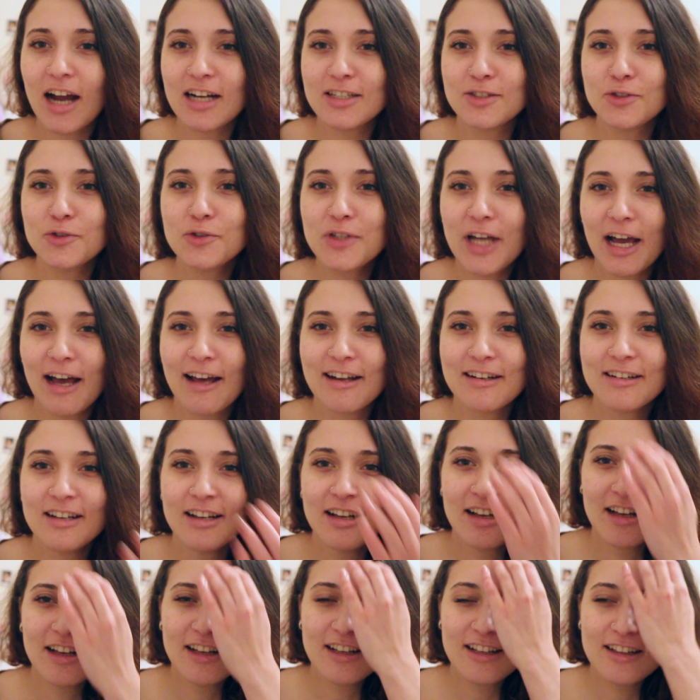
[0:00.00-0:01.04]
I do that.
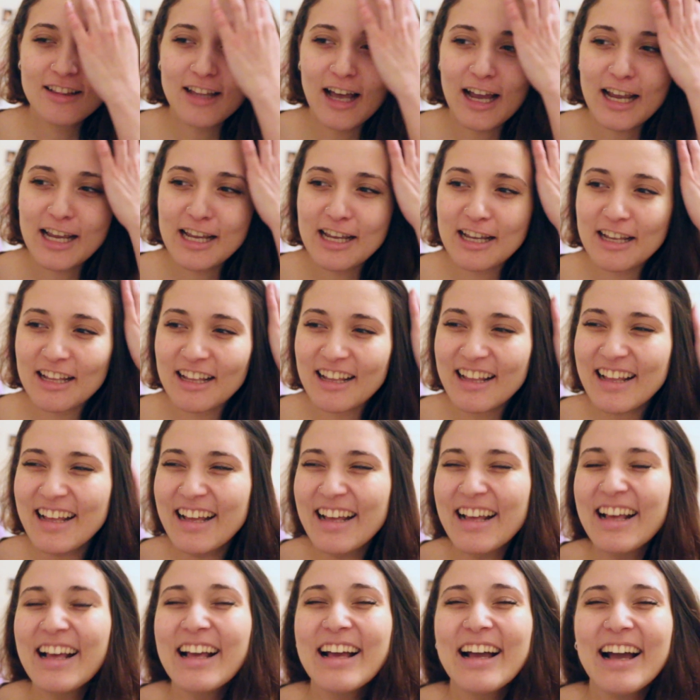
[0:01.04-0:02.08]
Like,
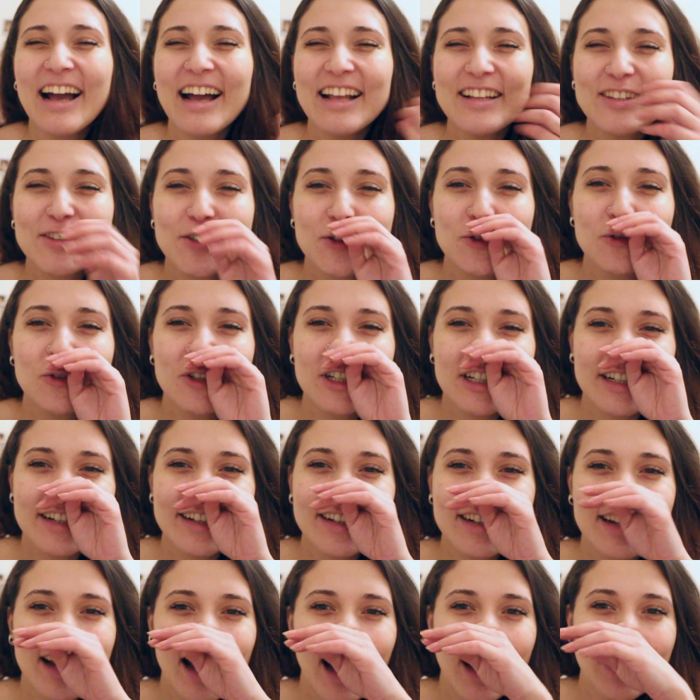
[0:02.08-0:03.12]
to
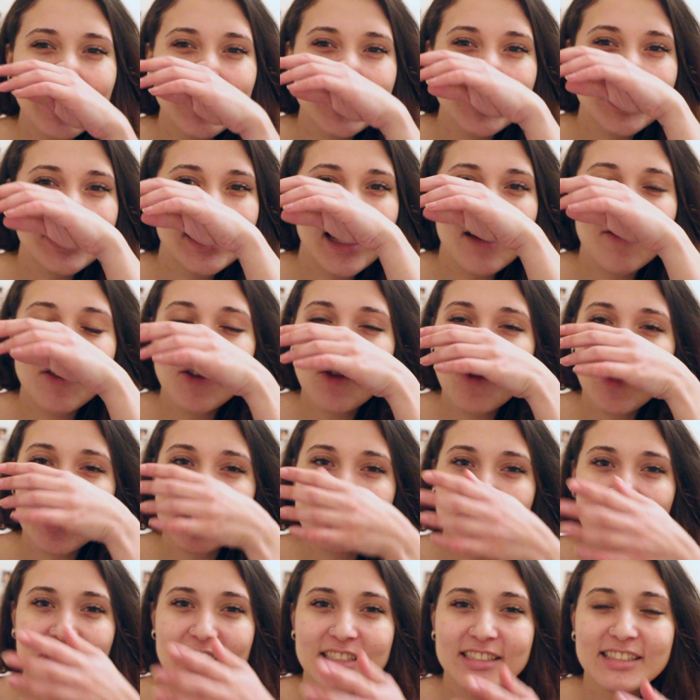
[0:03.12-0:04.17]
work, I used to never wear
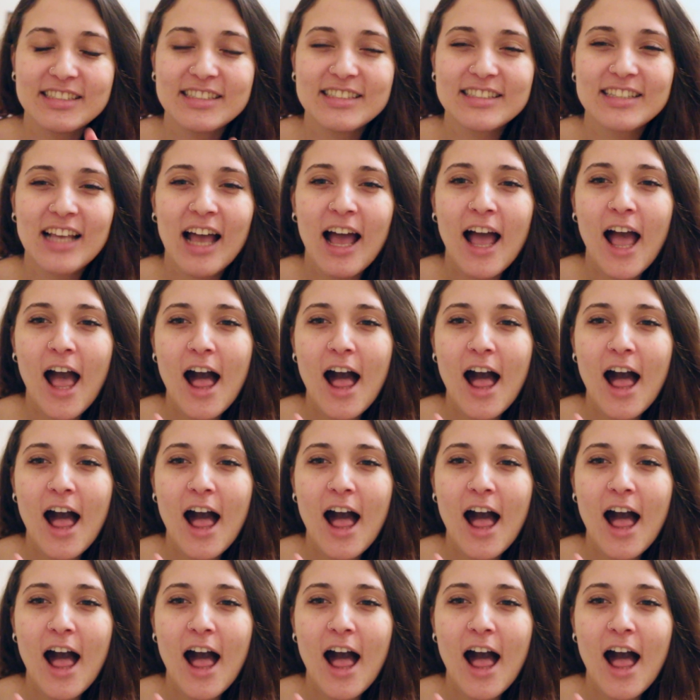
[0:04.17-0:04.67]
dresses.